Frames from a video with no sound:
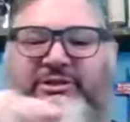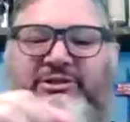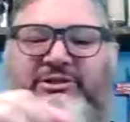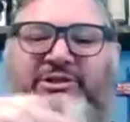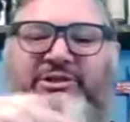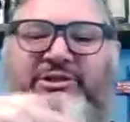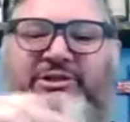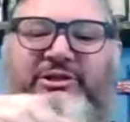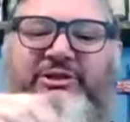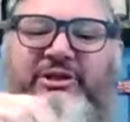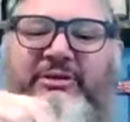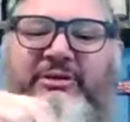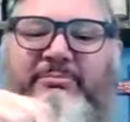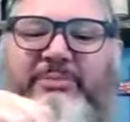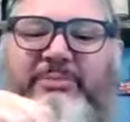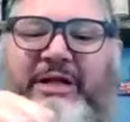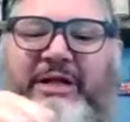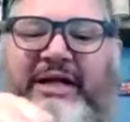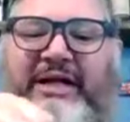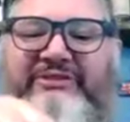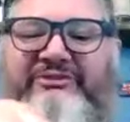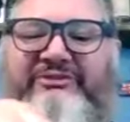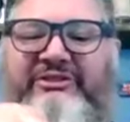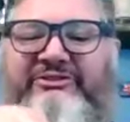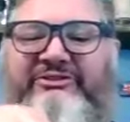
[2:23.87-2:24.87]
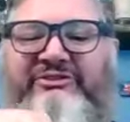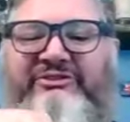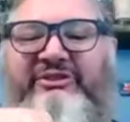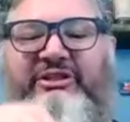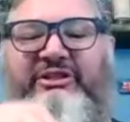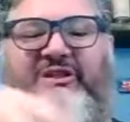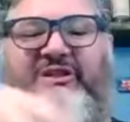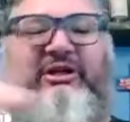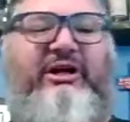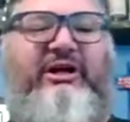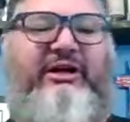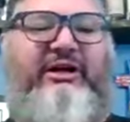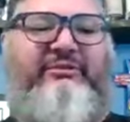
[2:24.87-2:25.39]
took the plastic
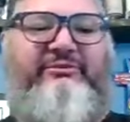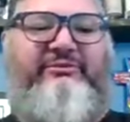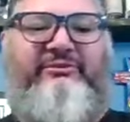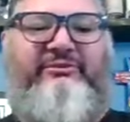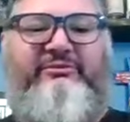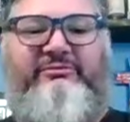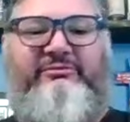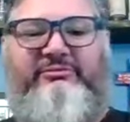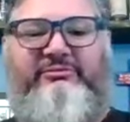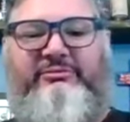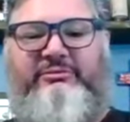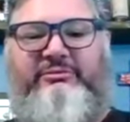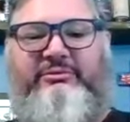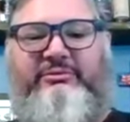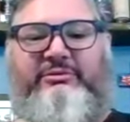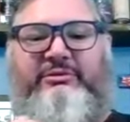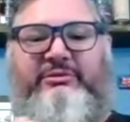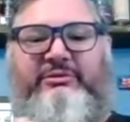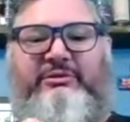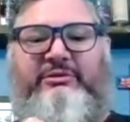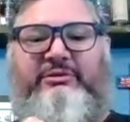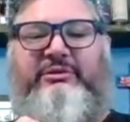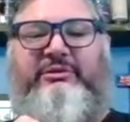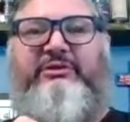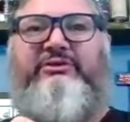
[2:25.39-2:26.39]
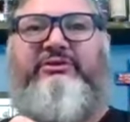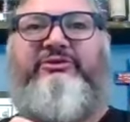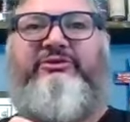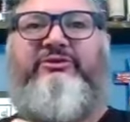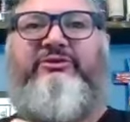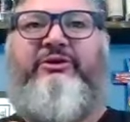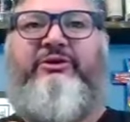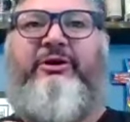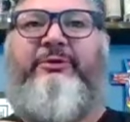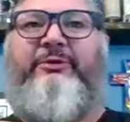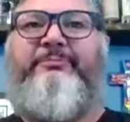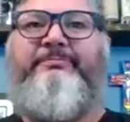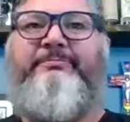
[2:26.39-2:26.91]
seal off.
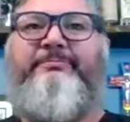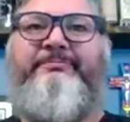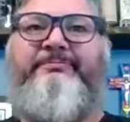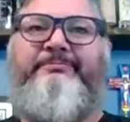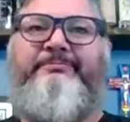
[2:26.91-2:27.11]
So,